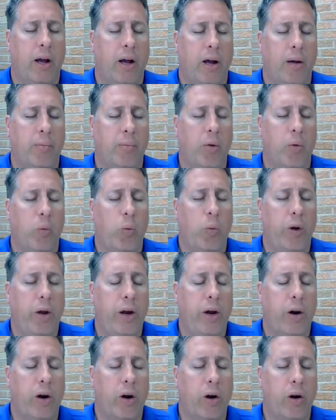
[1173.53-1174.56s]
Um,
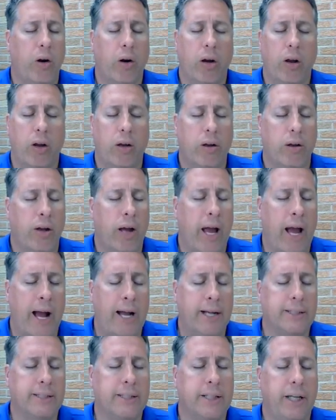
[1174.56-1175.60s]
we are
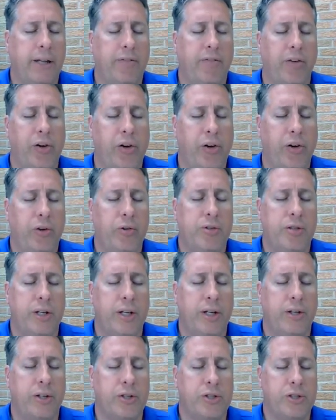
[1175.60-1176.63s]
asking for you to
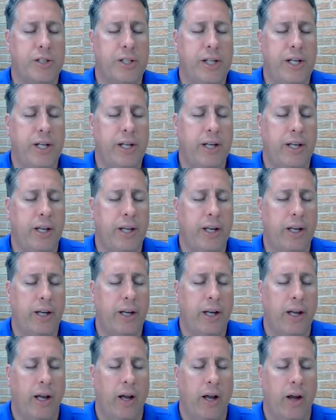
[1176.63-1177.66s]
intercede
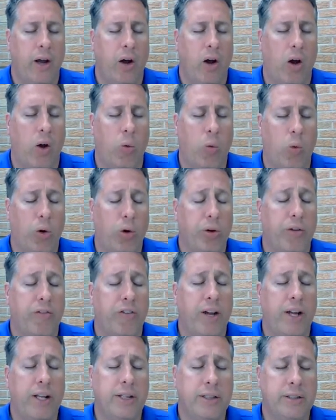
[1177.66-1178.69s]
in uh, world
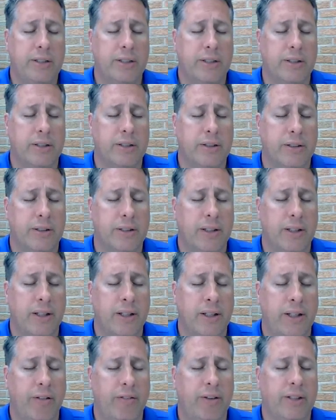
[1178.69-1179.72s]
events
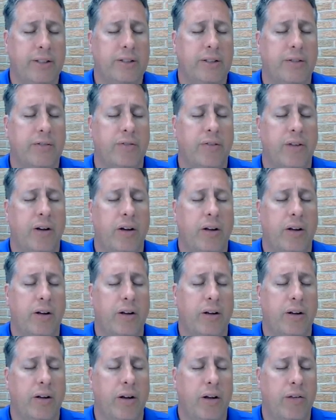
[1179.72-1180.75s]
and the events of
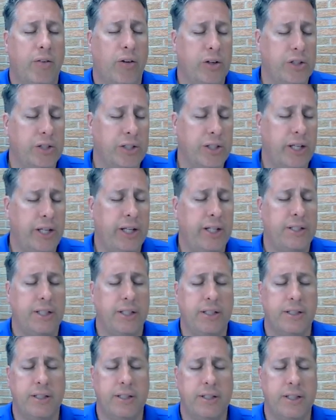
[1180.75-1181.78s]
uh, of our cities
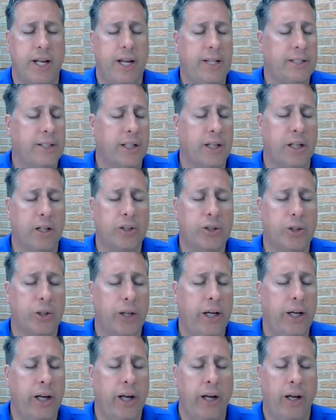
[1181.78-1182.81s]
and states and
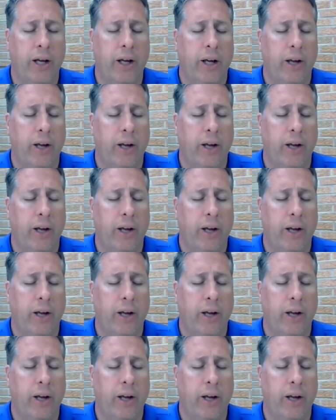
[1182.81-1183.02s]
country